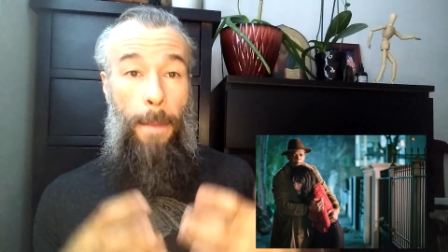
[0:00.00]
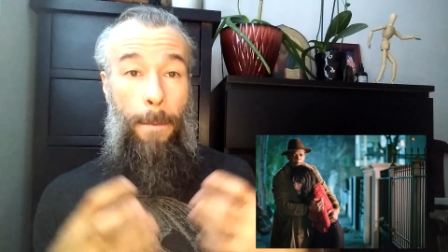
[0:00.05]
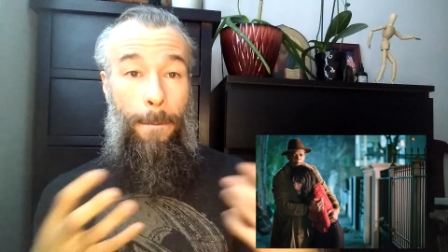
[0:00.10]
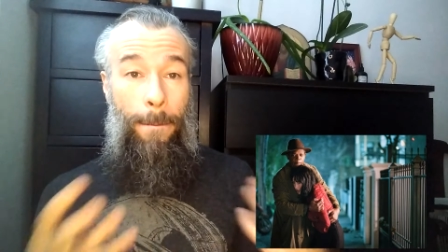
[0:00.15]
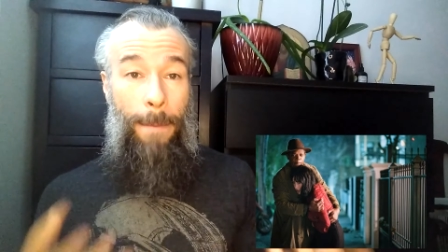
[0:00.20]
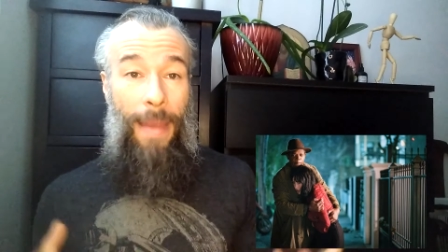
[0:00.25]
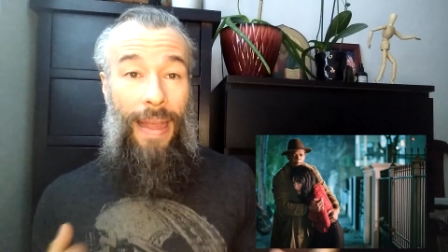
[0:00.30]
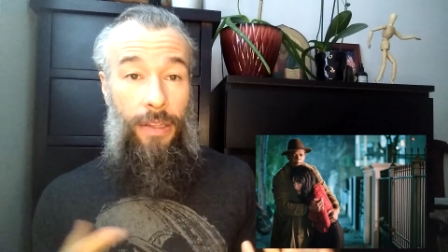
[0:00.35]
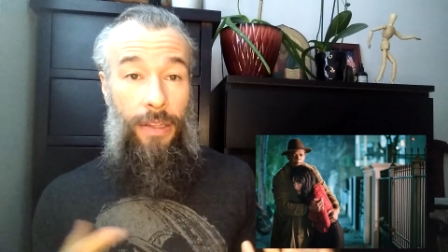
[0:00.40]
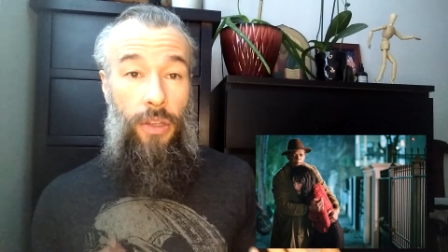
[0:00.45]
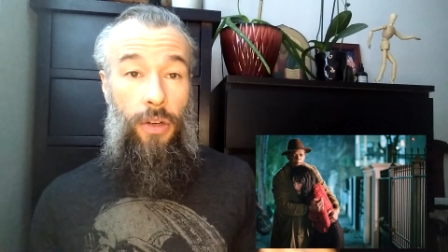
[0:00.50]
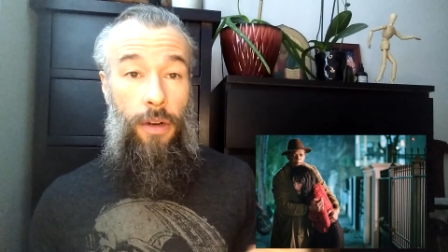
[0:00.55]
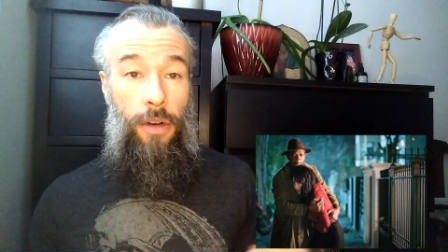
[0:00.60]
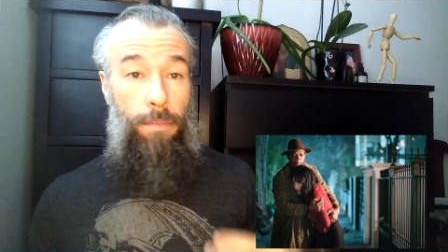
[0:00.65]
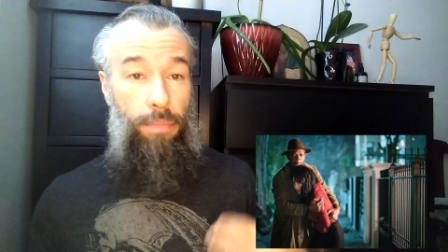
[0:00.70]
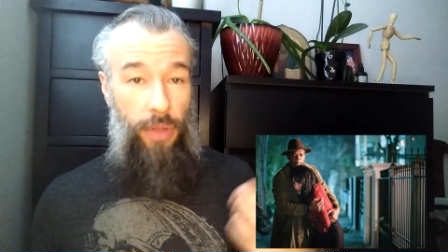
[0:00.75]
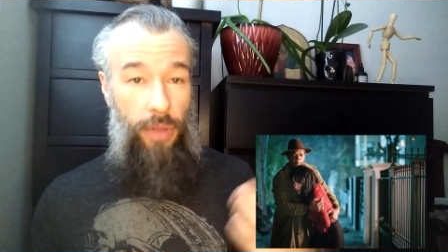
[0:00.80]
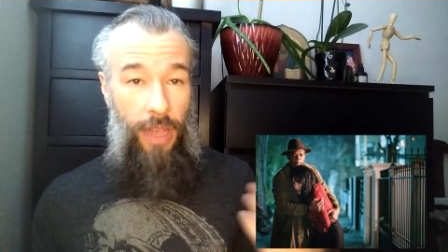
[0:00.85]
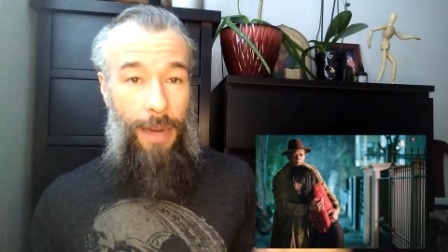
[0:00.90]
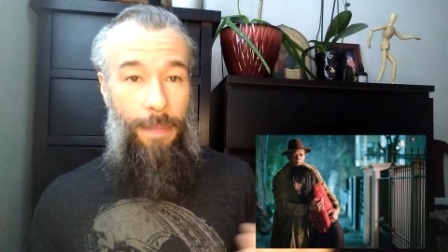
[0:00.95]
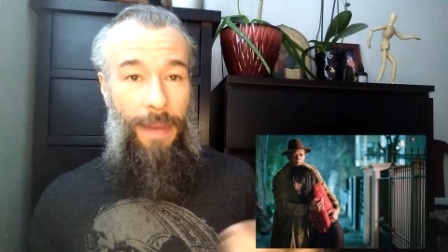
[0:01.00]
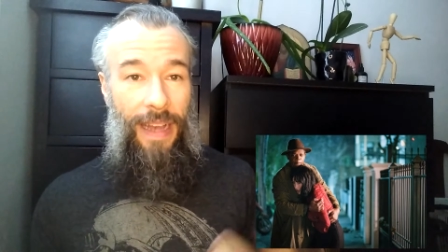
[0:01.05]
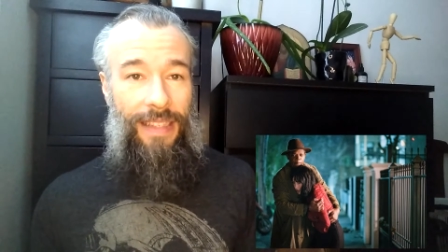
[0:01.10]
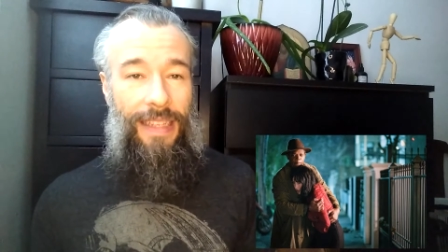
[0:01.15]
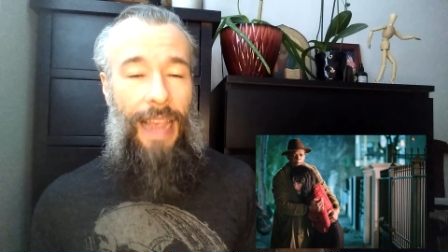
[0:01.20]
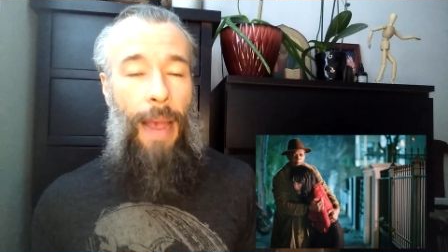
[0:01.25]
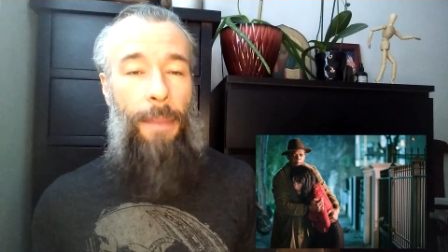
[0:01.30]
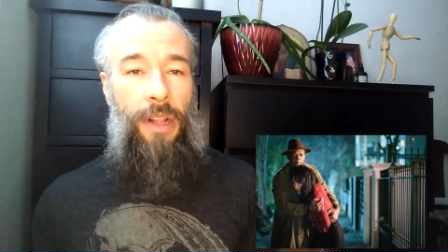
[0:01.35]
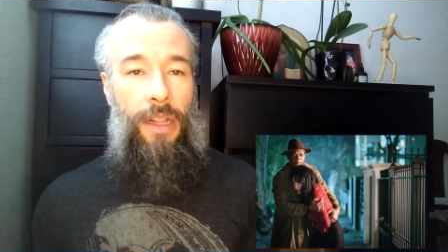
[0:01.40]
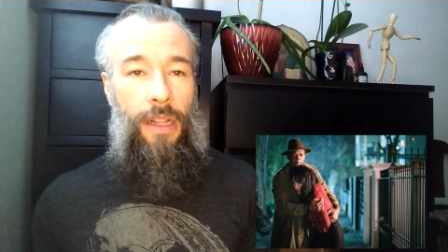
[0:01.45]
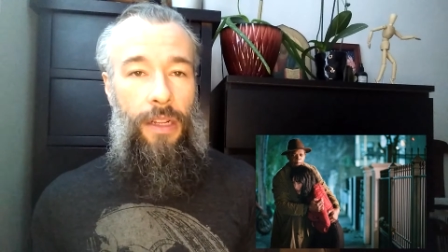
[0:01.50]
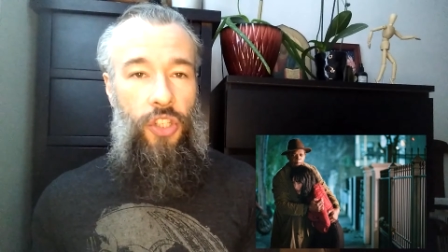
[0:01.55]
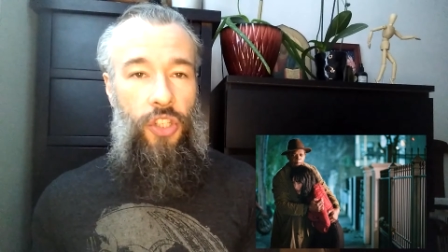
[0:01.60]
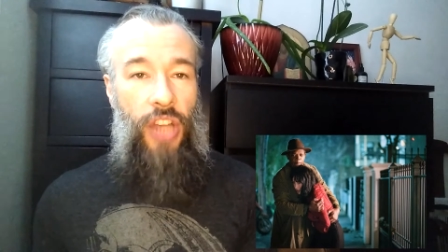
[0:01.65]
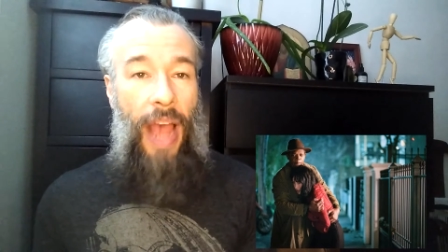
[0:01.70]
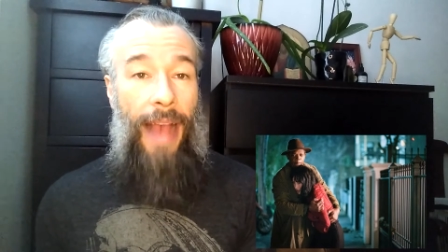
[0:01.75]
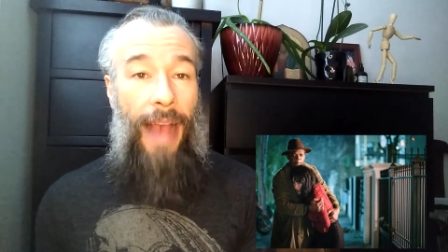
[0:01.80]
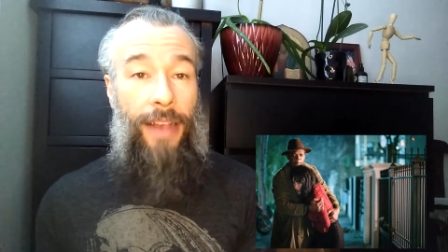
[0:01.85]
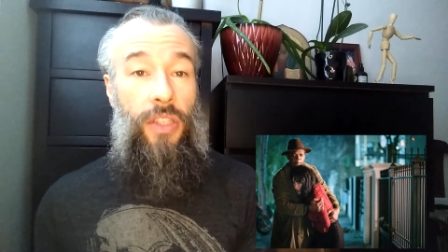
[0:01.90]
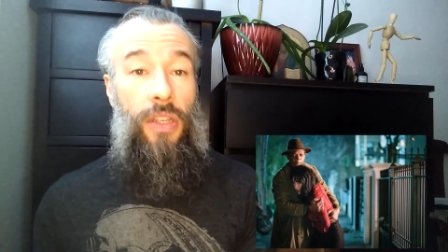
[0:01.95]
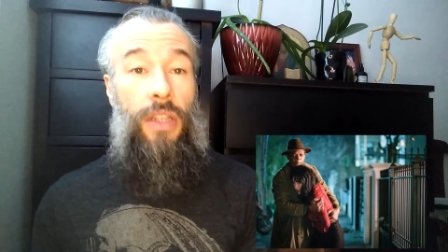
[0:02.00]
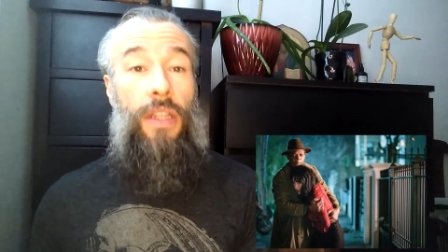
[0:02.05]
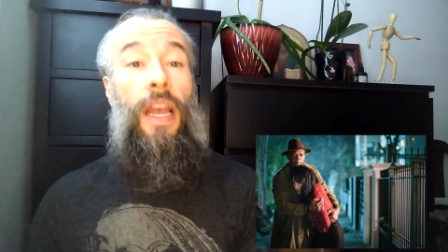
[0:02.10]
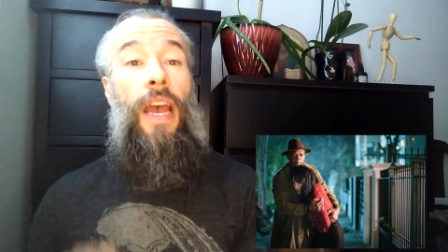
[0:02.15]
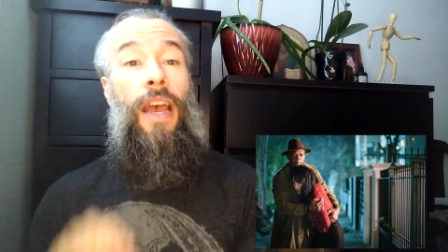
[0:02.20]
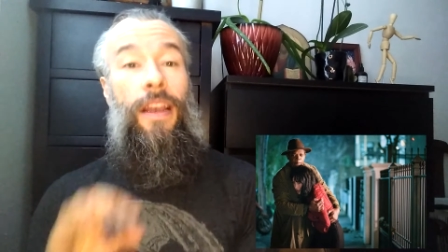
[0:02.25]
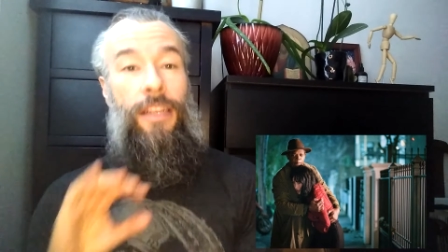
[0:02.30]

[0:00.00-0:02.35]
mentor played by Samuel L. Jackson.